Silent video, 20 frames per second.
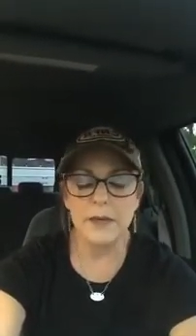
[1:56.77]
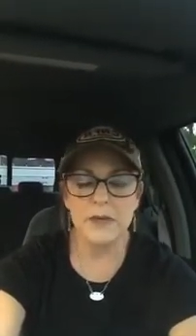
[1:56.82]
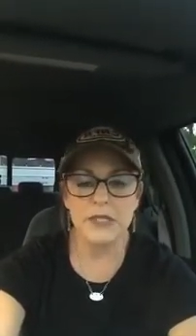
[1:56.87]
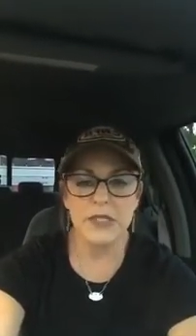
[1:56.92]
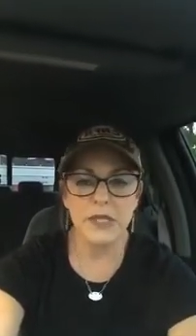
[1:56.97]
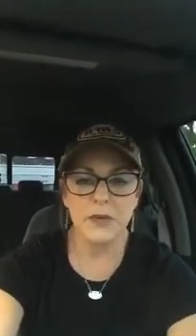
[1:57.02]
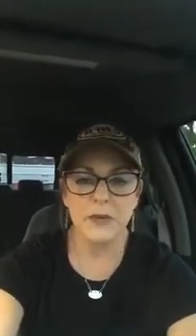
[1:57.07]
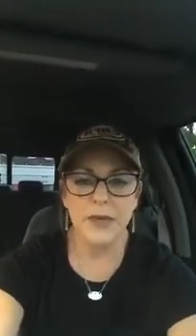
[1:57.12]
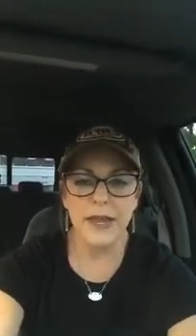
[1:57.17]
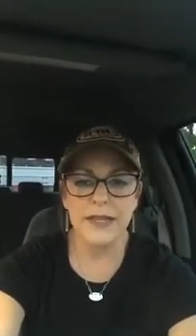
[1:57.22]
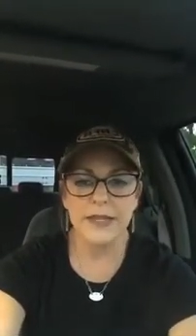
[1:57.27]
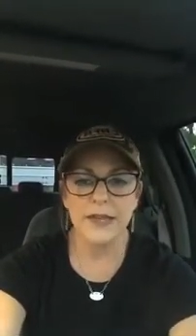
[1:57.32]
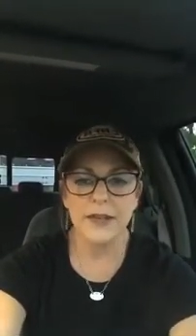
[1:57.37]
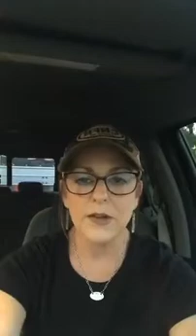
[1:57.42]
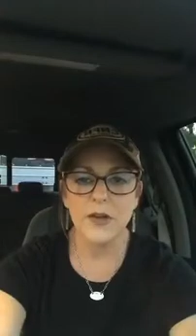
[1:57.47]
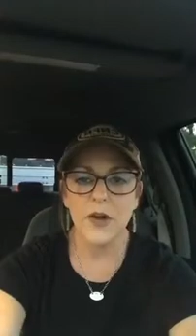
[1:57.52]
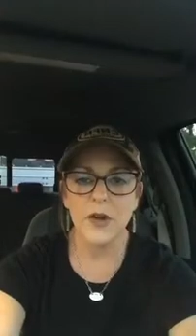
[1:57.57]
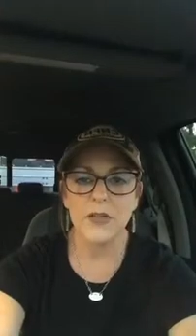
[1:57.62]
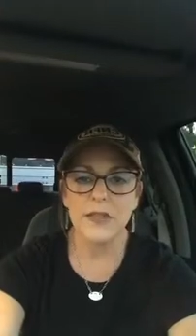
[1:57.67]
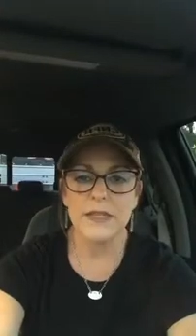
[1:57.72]
I was going to write
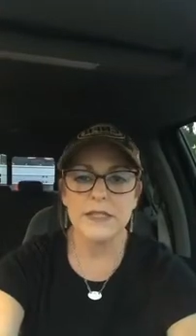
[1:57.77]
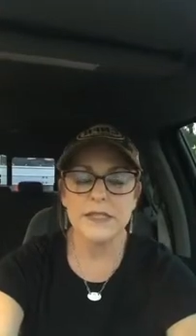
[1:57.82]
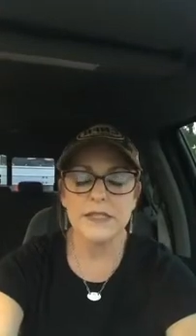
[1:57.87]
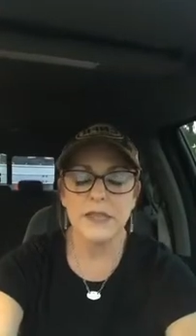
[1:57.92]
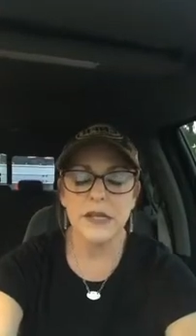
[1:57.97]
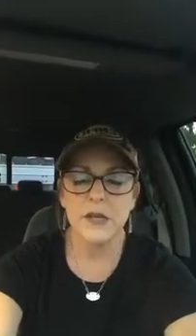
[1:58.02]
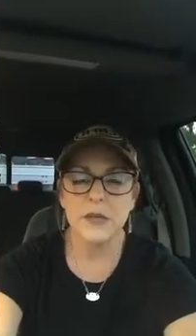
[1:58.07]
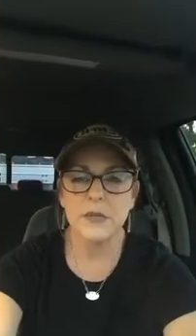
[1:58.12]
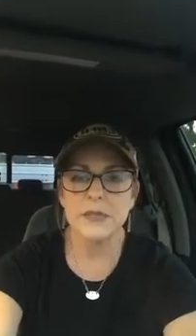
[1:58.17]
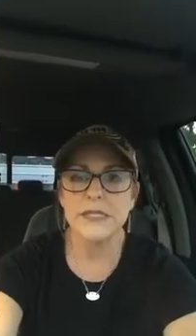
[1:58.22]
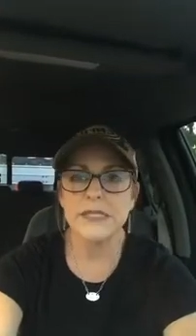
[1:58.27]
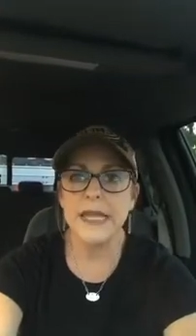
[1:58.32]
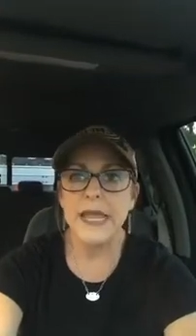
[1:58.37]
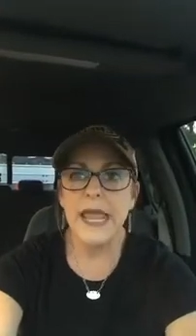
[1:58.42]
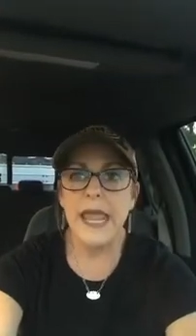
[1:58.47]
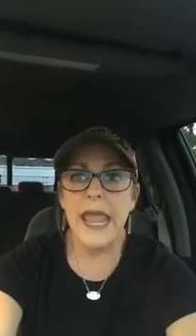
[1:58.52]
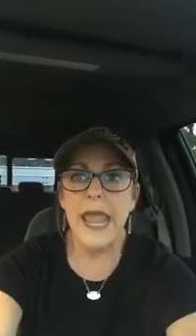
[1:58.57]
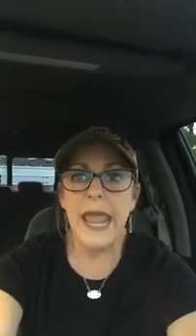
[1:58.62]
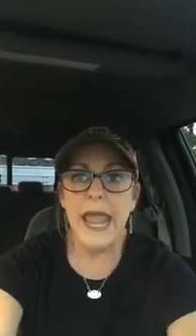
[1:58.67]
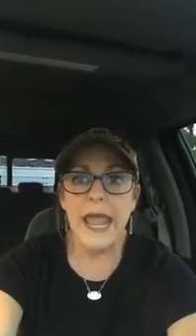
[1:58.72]
down all these notes,
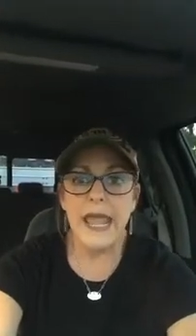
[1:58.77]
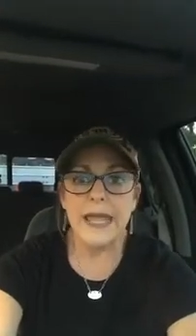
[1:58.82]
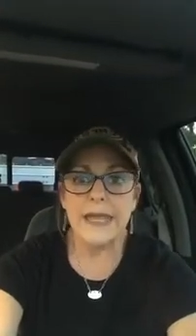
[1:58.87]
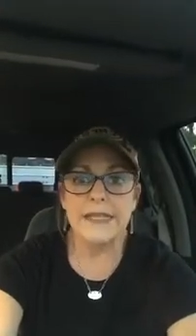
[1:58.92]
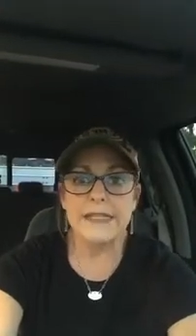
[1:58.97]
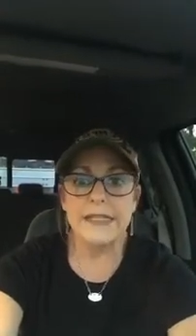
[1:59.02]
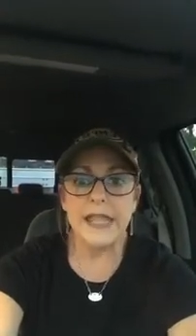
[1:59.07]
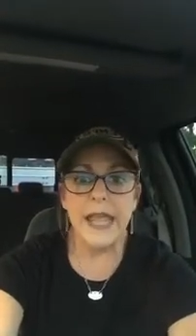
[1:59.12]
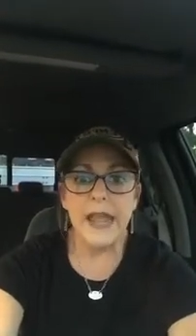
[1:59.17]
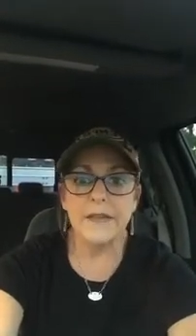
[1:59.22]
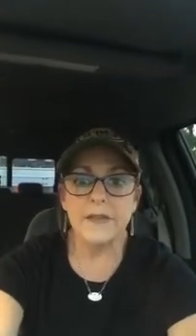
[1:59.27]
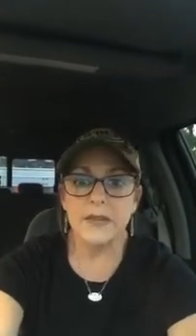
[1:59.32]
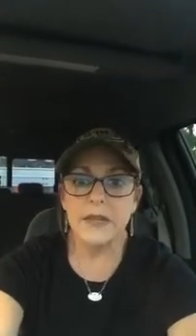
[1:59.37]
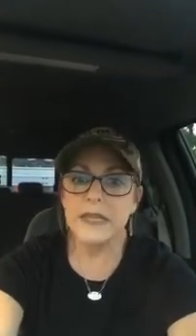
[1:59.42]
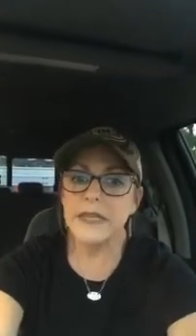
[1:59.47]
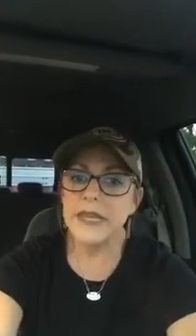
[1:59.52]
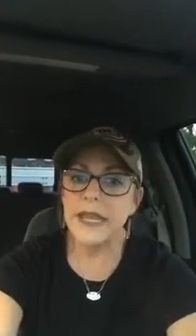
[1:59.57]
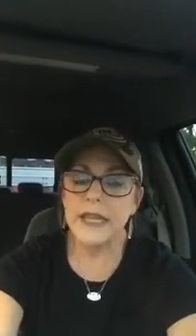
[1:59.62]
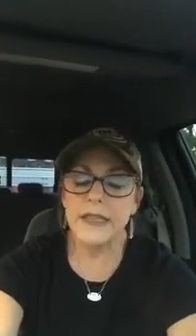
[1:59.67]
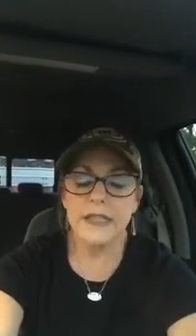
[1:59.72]
and
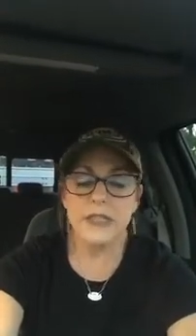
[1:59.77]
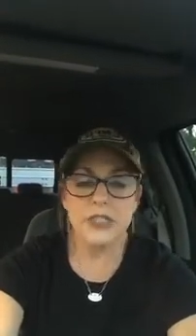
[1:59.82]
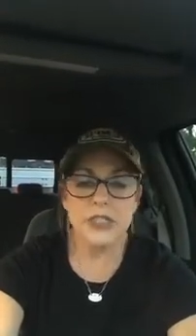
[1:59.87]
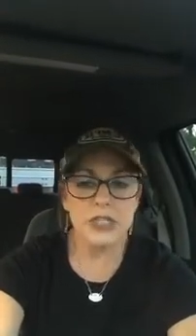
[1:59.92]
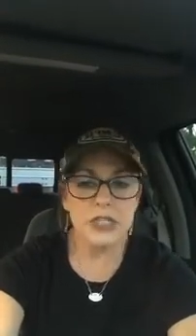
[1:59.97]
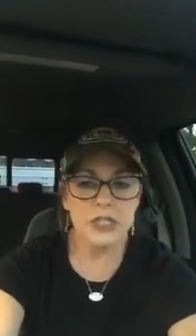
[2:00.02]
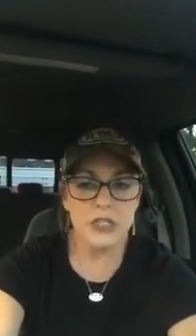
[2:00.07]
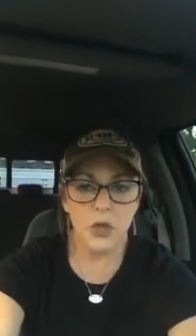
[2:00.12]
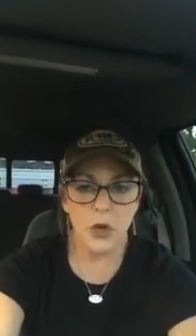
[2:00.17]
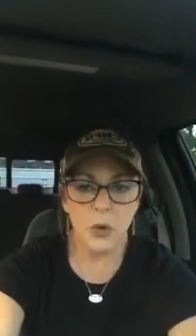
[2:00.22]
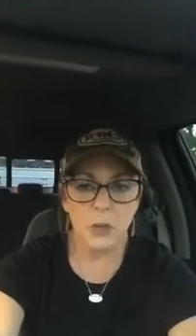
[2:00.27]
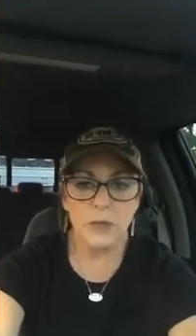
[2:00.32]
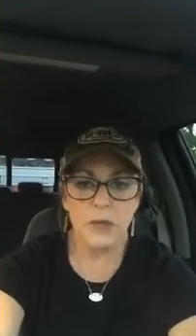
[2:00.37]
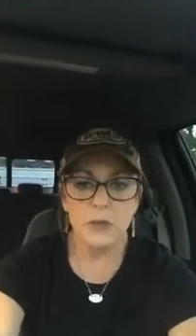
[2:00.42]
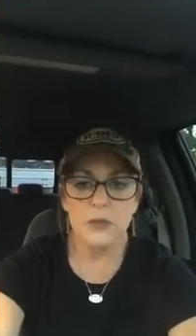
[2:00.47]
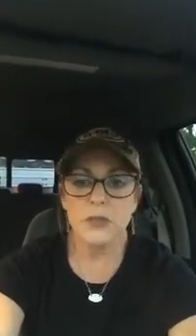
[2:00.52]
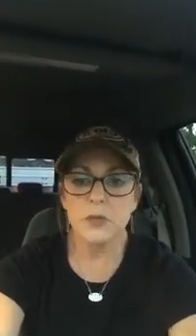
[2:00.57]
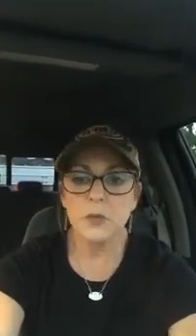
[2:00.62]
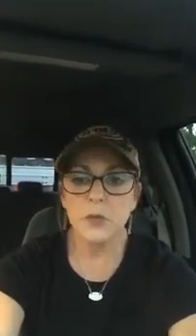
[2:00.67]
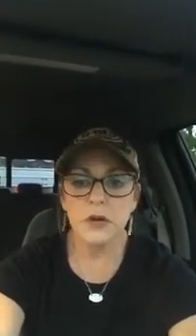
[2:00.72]
everything that she told
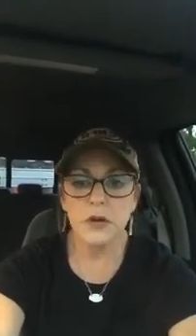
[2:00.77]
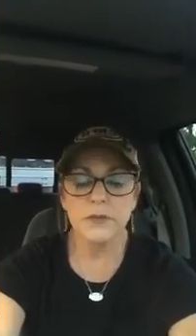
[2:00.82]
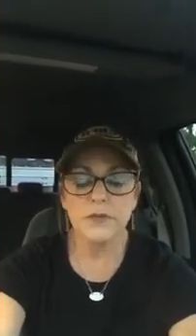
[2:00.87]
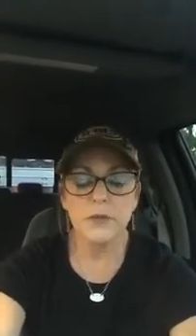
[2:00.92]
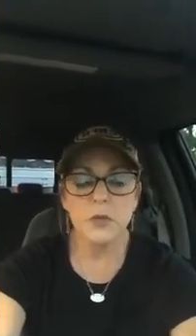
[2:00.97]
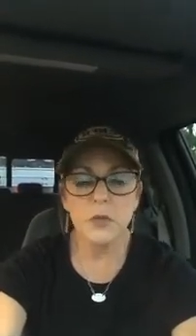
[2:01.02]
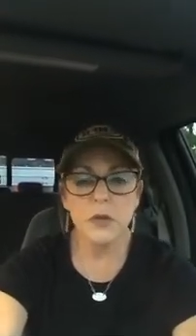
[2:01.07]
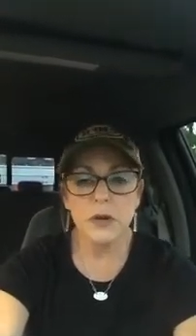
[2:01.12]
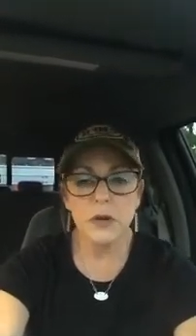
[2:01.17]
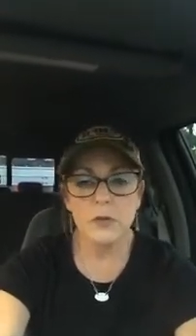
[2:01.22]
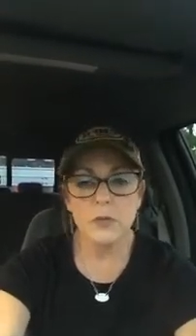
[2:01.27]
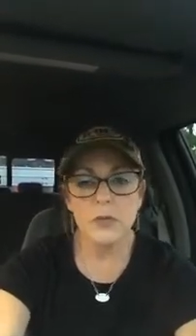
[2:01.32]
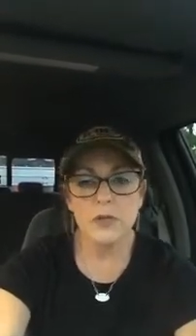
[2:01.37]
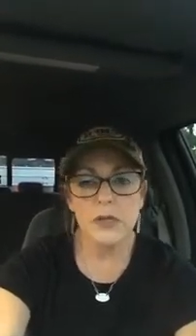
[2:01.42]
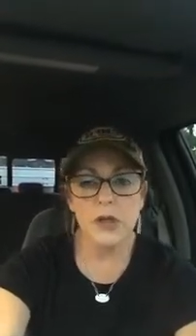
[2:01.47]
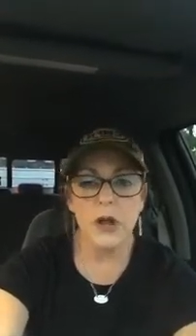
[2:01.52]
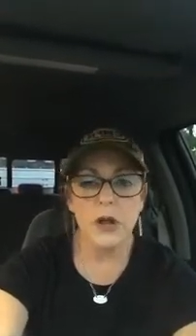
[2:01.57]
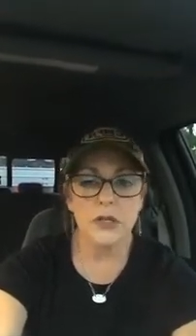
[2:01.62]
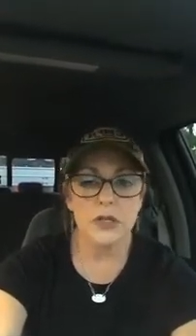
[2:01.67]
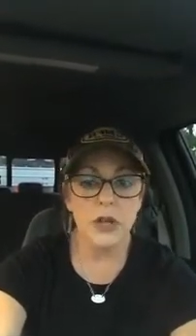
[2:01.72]
me was word for word
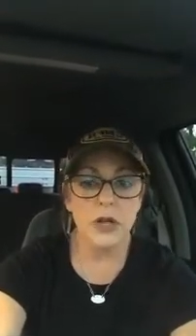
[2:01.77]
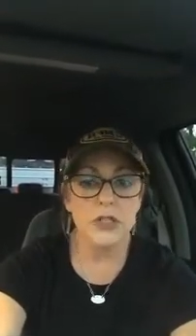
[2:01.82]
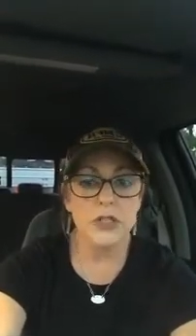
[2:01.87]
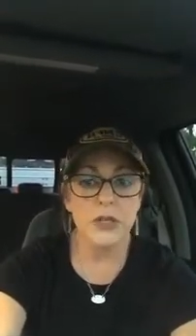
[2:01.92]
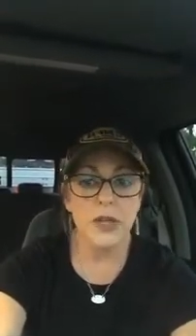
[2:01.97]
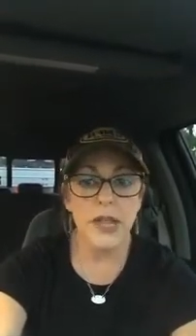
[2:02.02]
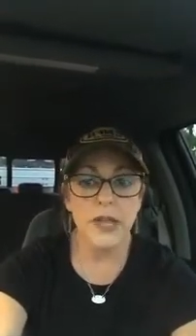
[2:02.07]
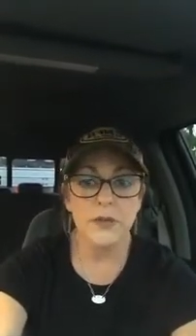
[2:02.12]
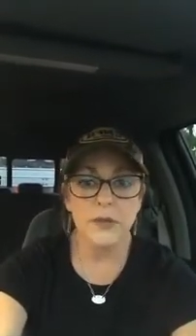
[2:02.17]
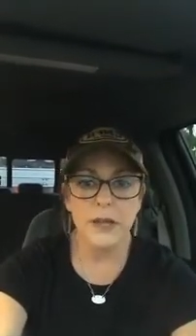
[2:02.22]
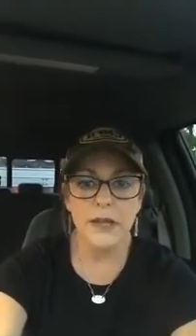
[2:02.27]
what our doctor had